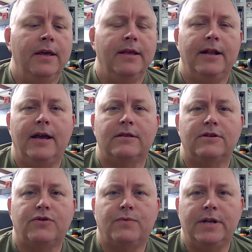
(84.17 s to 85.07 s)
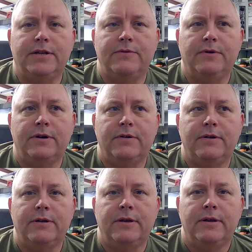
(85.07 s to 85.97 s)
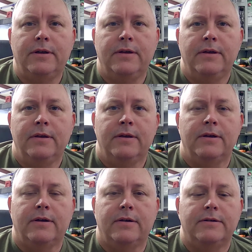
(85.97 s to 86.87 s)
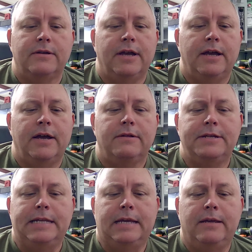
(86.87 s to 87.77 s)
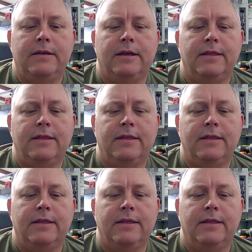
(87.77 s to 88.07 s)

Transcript: Then it has a 2200 K LED,